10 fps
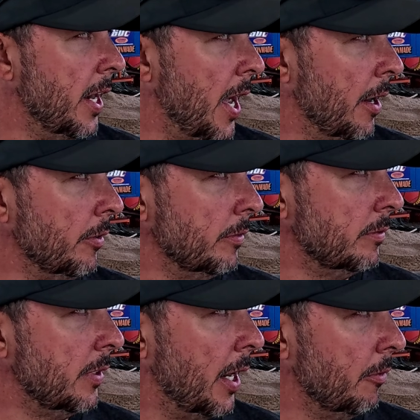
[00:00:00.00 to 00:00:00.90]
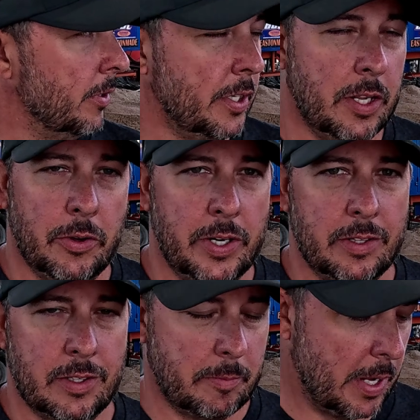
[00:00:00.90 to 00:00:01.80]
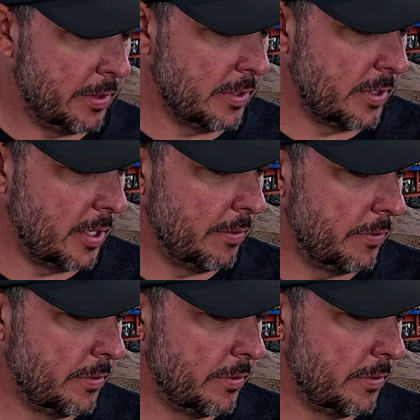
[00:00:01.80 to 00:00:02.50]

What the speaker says: I don't really know anything about this stuff.